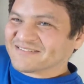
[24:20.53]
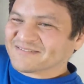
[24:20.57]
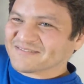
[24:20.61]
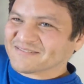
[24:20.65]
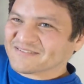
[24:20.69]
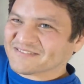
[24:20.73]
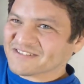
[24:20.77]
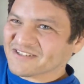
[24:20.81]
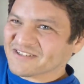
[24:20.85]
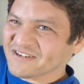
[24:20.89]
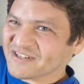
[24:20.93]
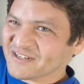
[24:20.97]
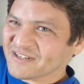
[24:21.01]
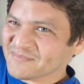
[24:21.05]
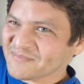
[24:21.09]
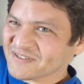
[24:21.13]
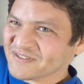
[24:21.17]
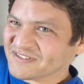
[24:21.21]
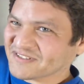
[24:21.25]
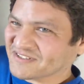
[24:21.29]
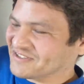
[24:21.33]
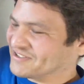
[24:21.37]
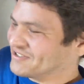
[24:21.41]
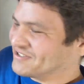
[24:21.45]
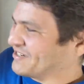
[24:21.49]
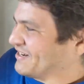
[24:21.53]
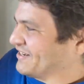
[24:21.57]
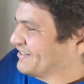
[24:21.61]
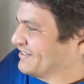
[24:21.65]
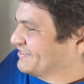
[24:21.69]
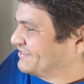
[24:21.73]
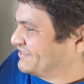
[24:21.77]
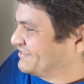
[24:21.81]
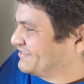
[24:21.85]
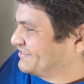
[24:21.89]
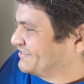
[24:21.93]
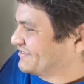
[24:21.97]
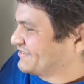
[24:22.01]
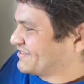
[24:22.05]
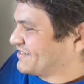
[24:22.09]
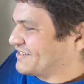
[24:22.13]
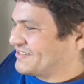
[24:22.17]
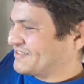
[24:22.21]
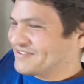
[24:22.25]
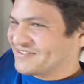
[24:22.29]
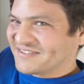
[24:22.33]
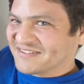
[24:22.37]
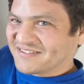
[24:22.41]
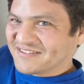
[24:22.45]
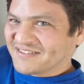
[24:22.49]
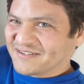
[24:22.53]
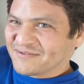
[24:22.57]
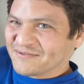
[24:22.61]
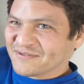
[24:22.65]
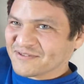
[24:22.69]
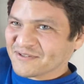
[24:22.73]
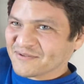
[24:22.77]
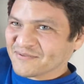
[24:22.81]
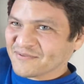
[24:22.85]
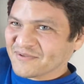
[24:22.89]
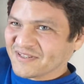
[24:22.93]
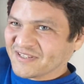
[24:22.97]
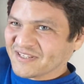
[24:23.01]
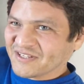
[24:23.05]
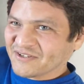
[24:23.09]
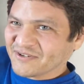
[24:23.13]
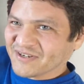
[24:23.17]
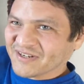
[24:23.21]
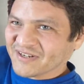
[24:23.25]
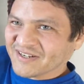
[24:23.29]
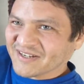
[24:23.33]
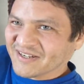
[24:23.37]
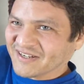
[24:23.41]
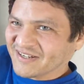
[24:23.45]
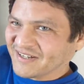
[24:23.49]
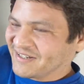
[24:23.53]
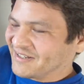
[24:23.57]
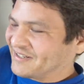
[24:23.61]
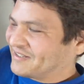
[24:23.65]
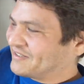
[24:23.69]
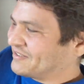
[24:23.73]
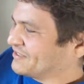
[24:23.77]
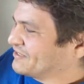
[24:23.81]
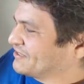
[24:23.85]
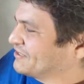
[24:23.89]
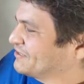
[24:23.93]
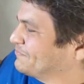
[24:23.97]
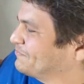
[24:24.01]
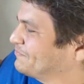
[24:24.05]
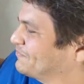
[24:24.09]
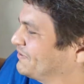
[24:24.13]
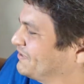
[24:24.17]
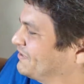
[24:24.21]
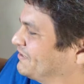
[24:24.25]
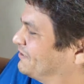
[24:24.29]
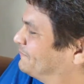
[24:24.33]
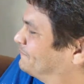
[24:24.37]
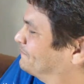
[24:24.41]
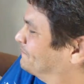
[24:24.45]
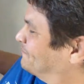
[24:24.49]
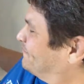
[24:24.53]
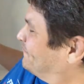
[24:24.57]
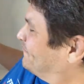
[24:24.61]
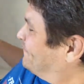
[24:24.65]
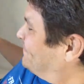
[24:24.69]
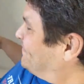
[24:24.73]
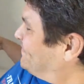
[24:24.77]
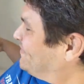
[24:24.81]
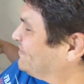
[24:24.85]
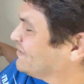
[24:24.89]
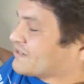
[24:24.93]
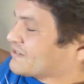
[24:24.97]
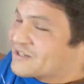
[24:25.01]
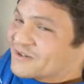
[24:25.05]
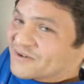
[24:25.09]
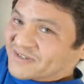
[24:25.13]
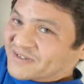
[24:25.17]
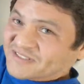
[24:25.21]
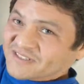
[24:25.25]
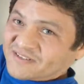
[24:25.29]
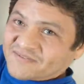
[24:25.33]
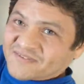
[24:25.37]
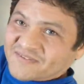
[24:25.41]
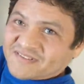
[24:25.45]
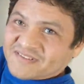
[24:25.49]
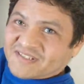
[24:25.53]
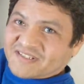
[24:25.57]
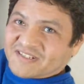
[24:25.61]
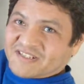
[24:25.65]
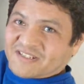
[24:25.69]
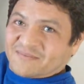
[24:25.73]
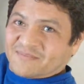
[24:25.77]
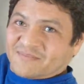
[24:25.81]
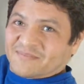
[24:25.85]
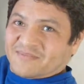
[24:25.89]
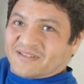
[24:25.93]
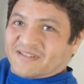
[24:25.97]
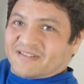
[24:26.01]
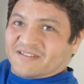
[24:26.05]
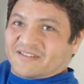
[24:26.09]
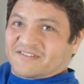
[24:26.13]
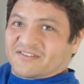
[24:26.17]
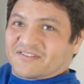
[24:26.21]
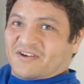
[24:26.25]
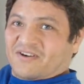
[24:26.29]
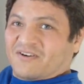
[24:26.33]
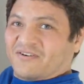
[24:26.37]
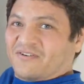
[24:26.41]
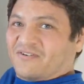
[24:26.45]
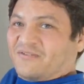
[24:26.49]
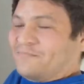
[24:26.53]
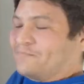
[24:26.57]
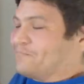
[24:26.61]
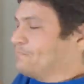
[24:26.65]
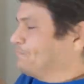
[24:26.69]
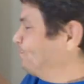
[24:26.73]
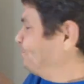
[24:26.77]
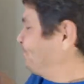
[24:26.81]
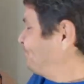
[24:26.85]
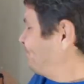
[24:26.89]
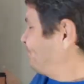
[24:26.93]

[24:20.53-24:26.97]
sorry you missed your chance. Yeah, he was a really great guy. I ended up going to visit him in his home